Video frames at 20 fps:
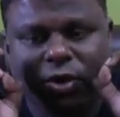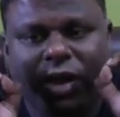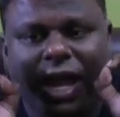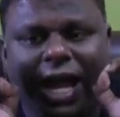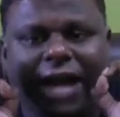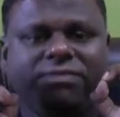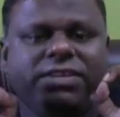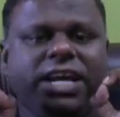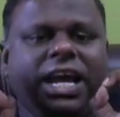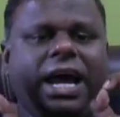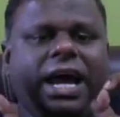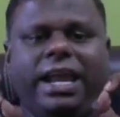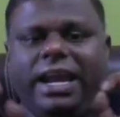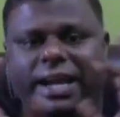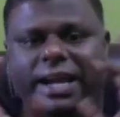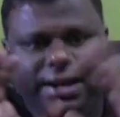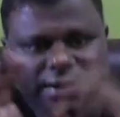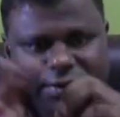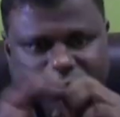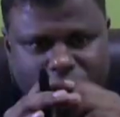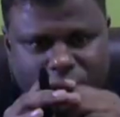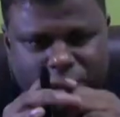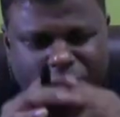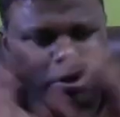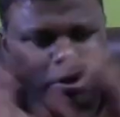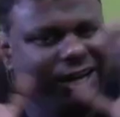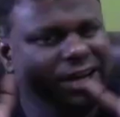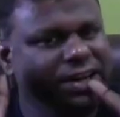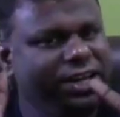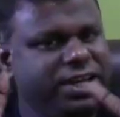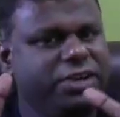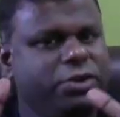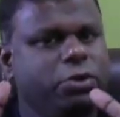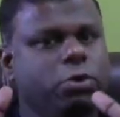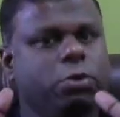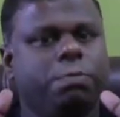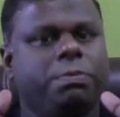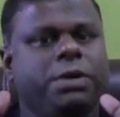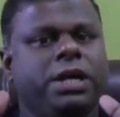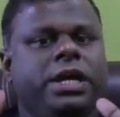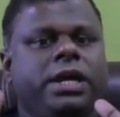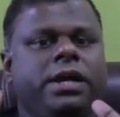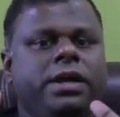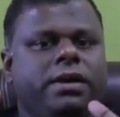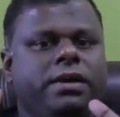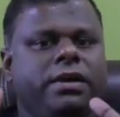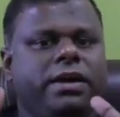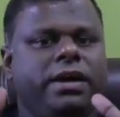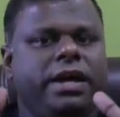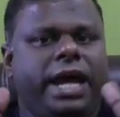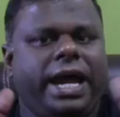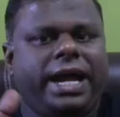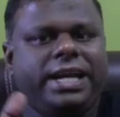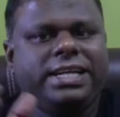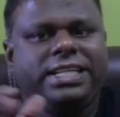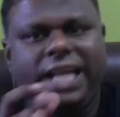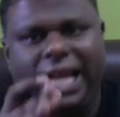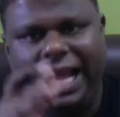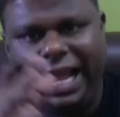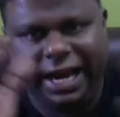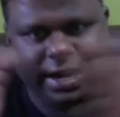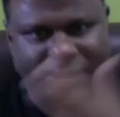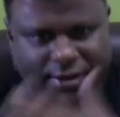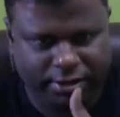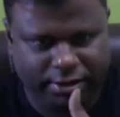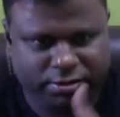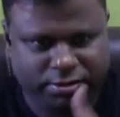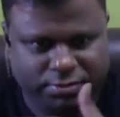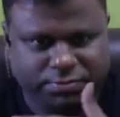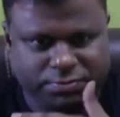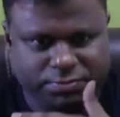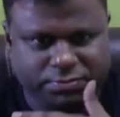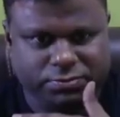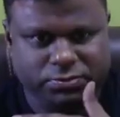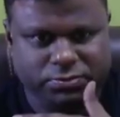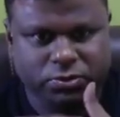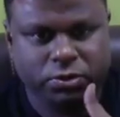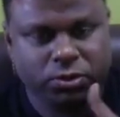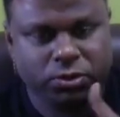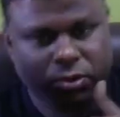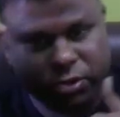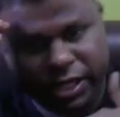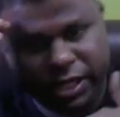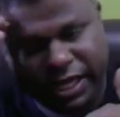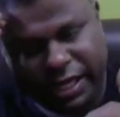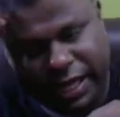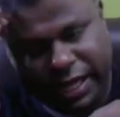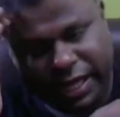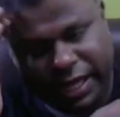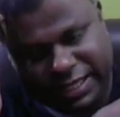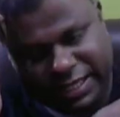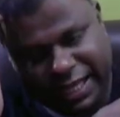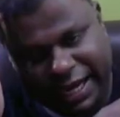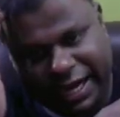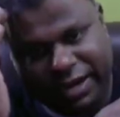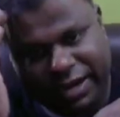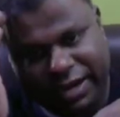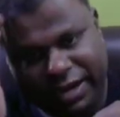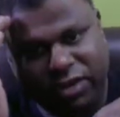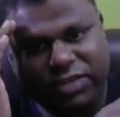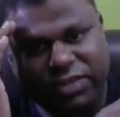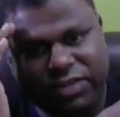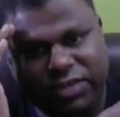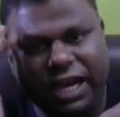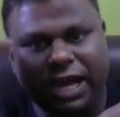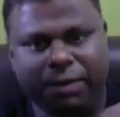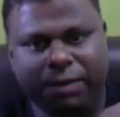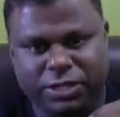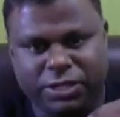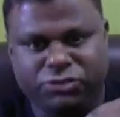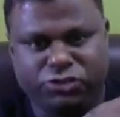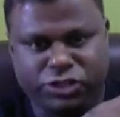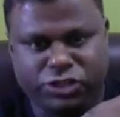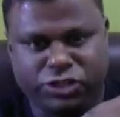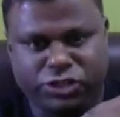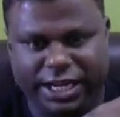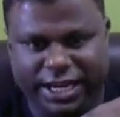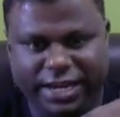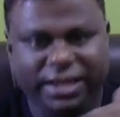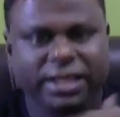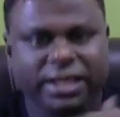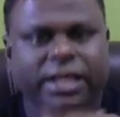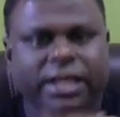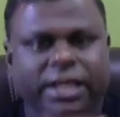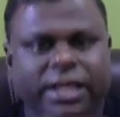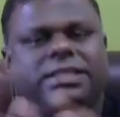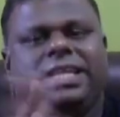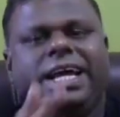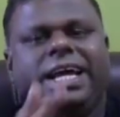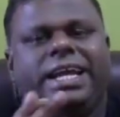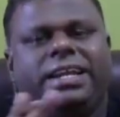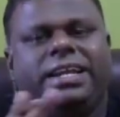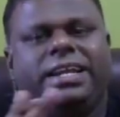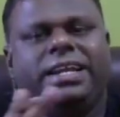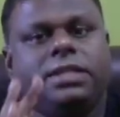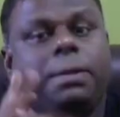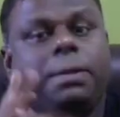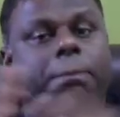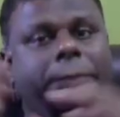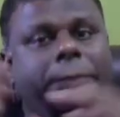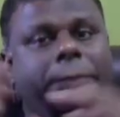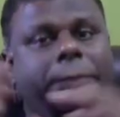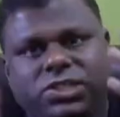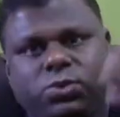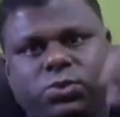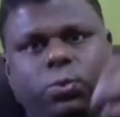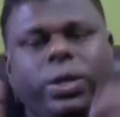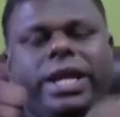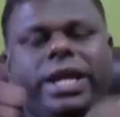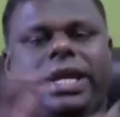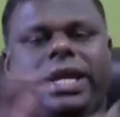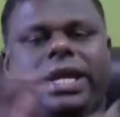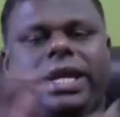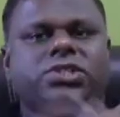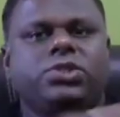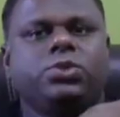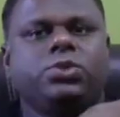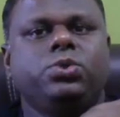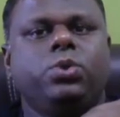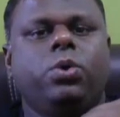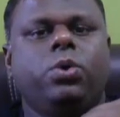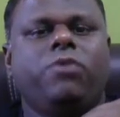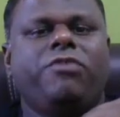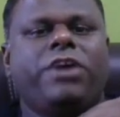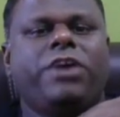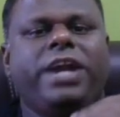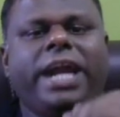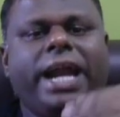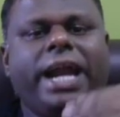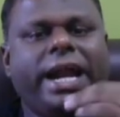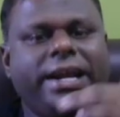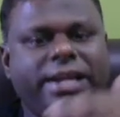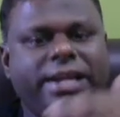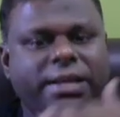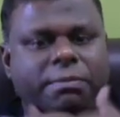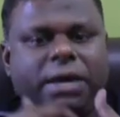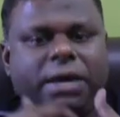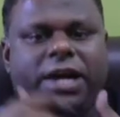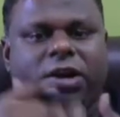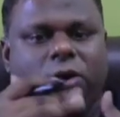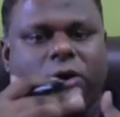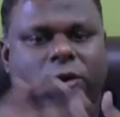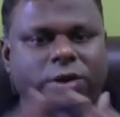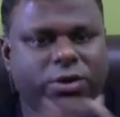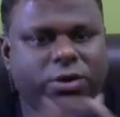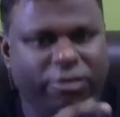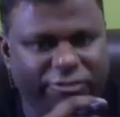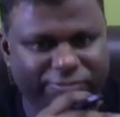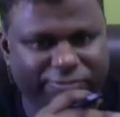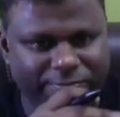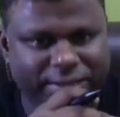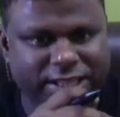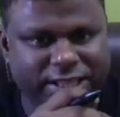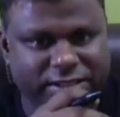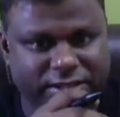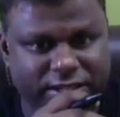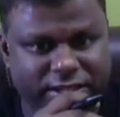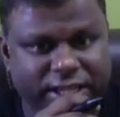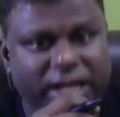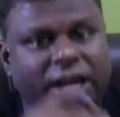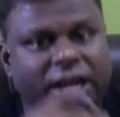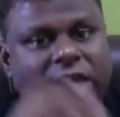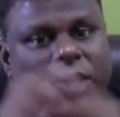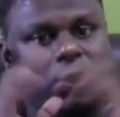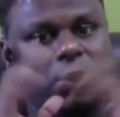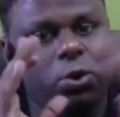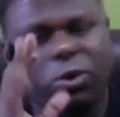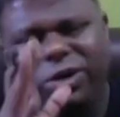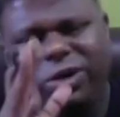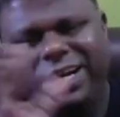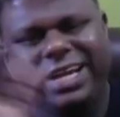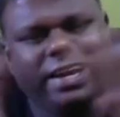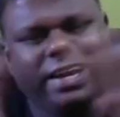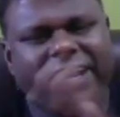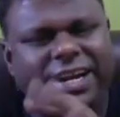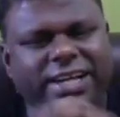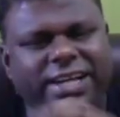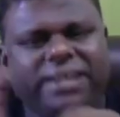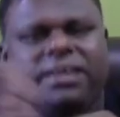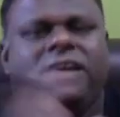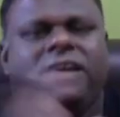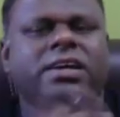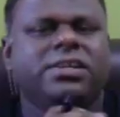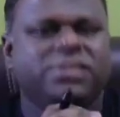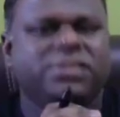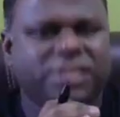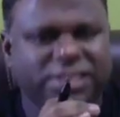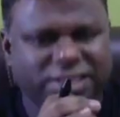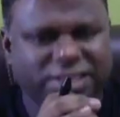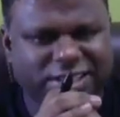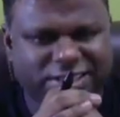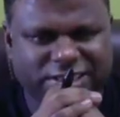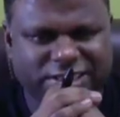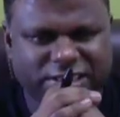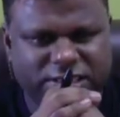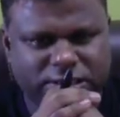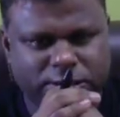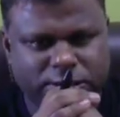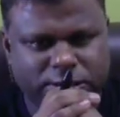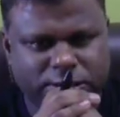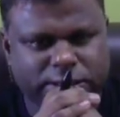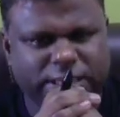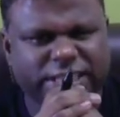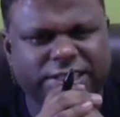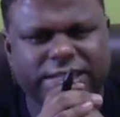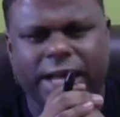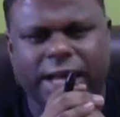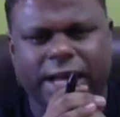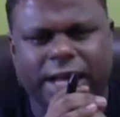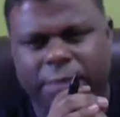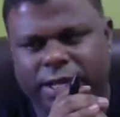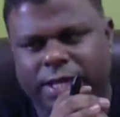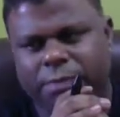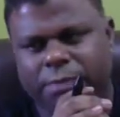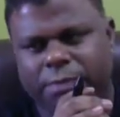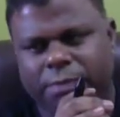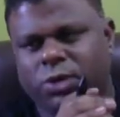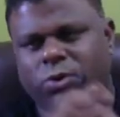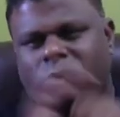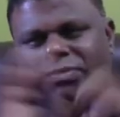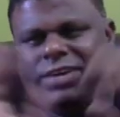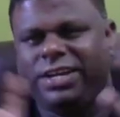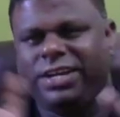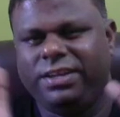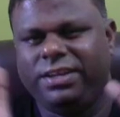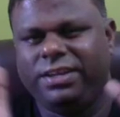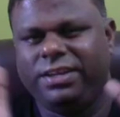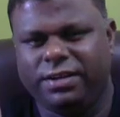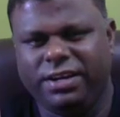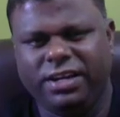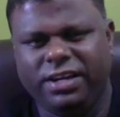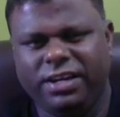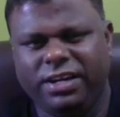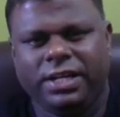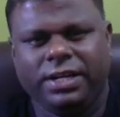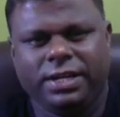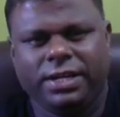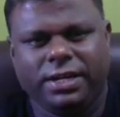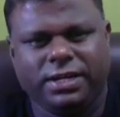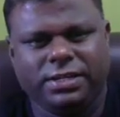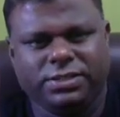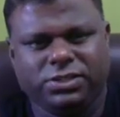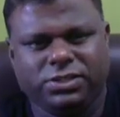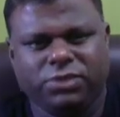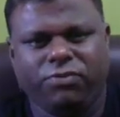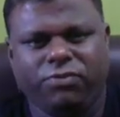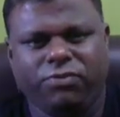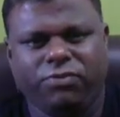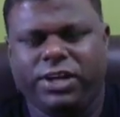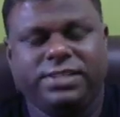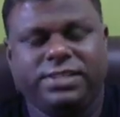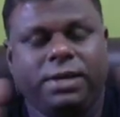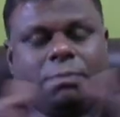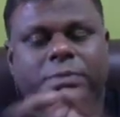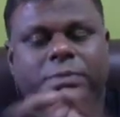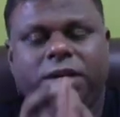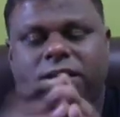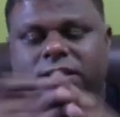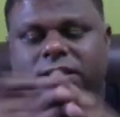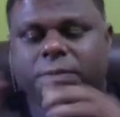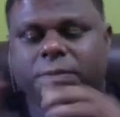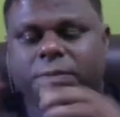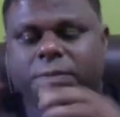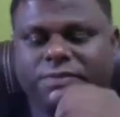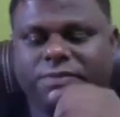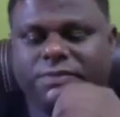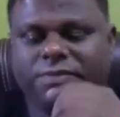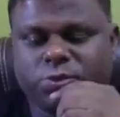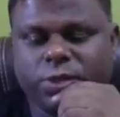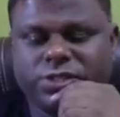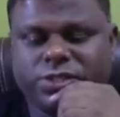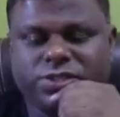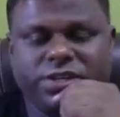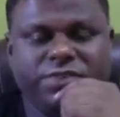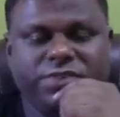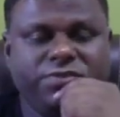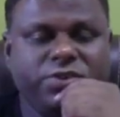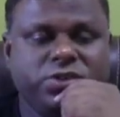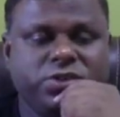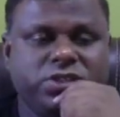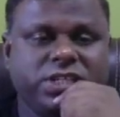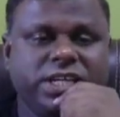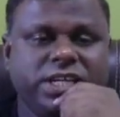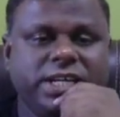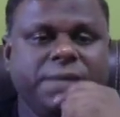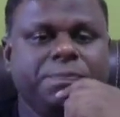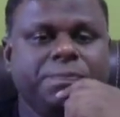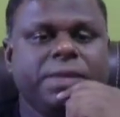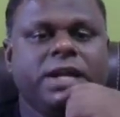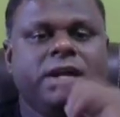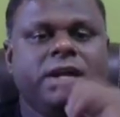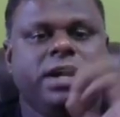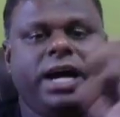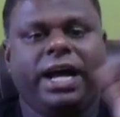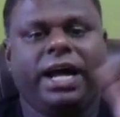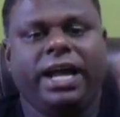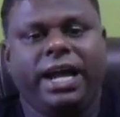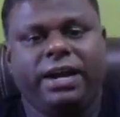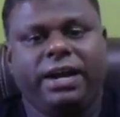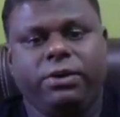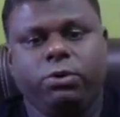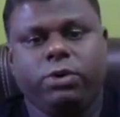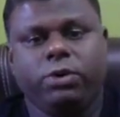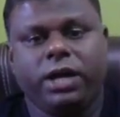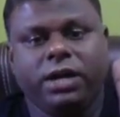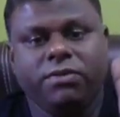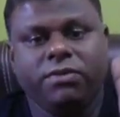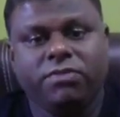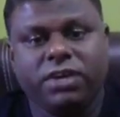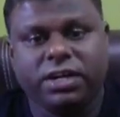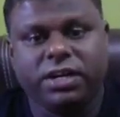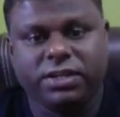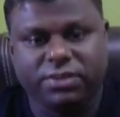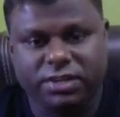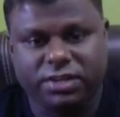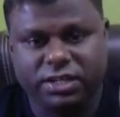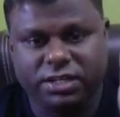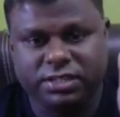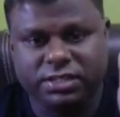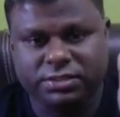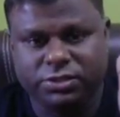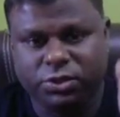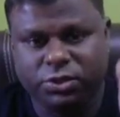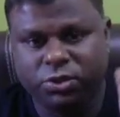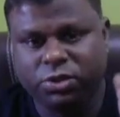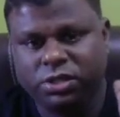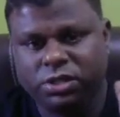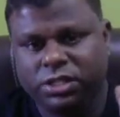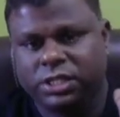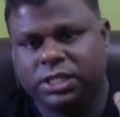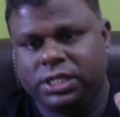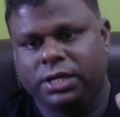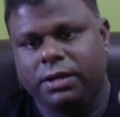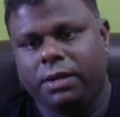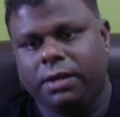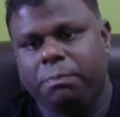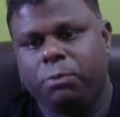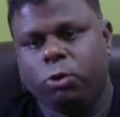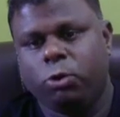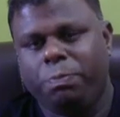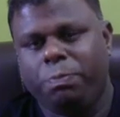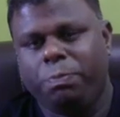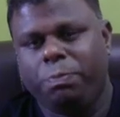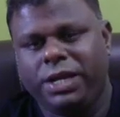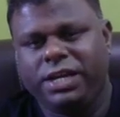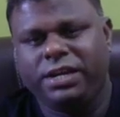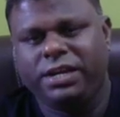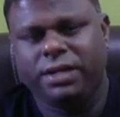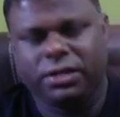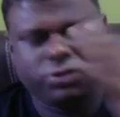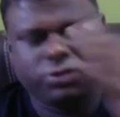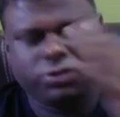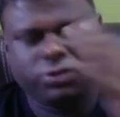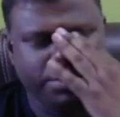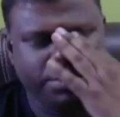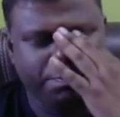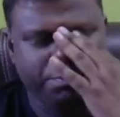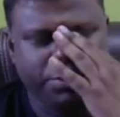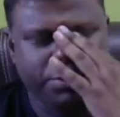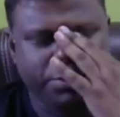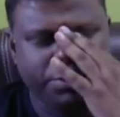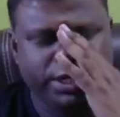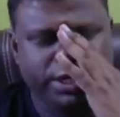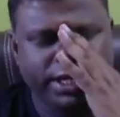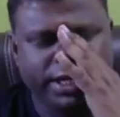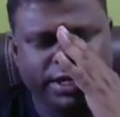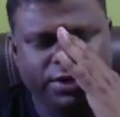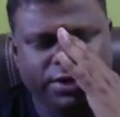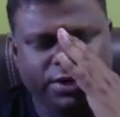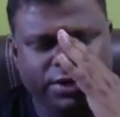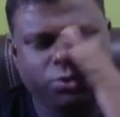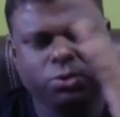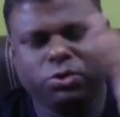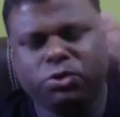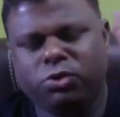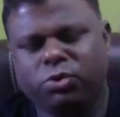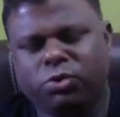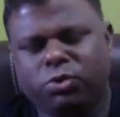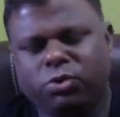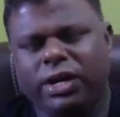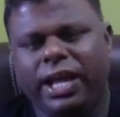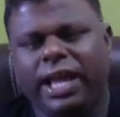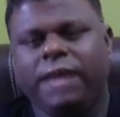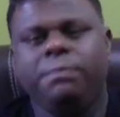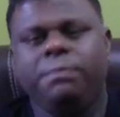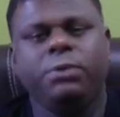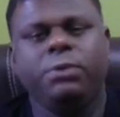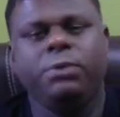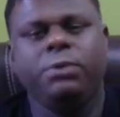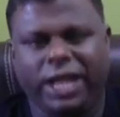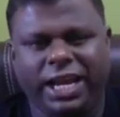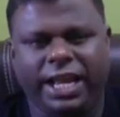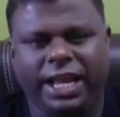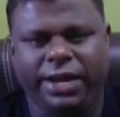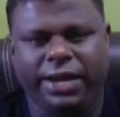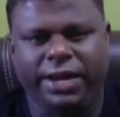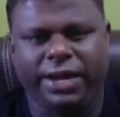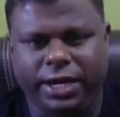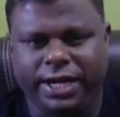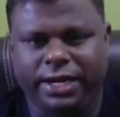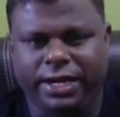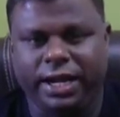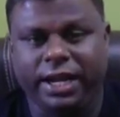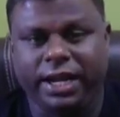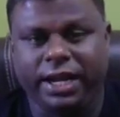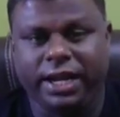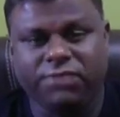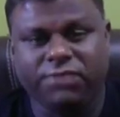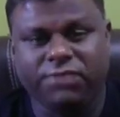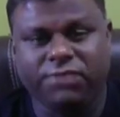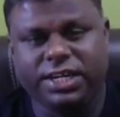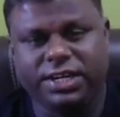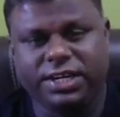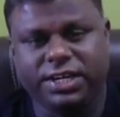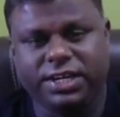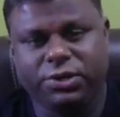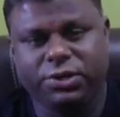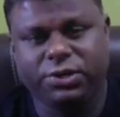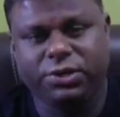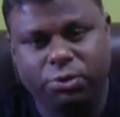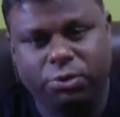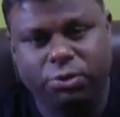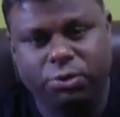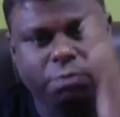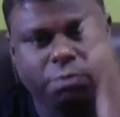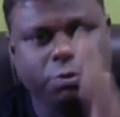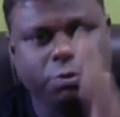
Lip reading: have the halide group or any group at the end, at the end of the carbon chain, then the best way is to go for an anti-Markovnikov method. No direct synthesis is applicable over here. So for example, in the previous question, if you see, I had to convert butene to n-butyl iodide. I converted it into